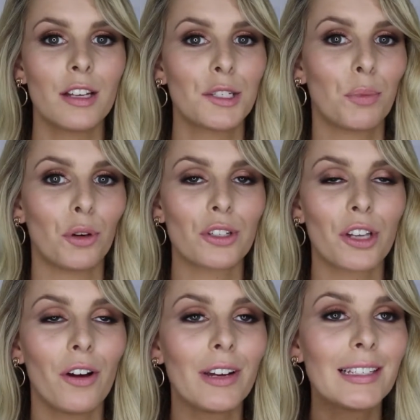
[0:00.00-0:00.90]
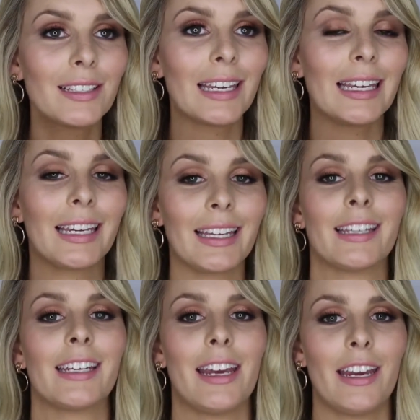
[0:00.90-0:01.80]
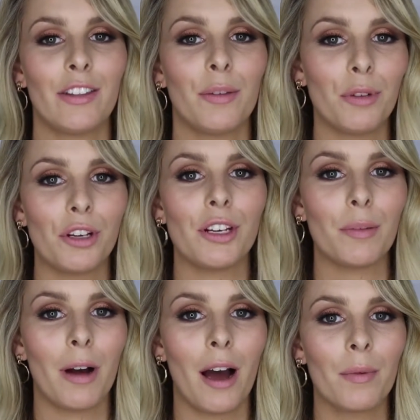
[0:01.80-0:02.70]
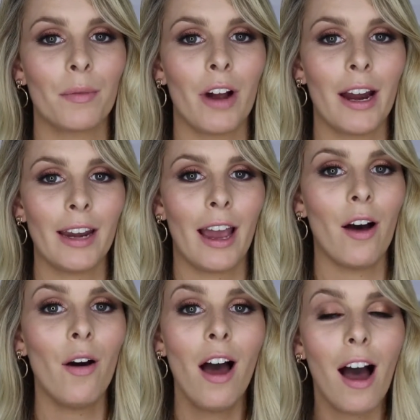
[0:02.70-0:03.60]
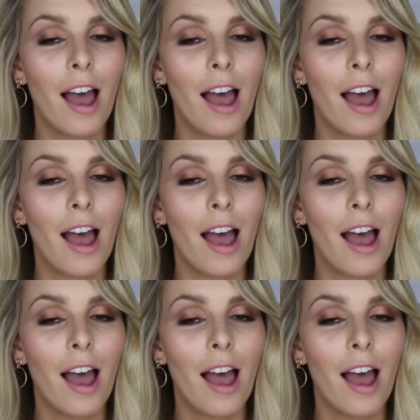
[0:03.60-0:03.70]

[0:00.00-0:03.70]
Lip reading: Sportsgirl is killing it in the beauty department right now.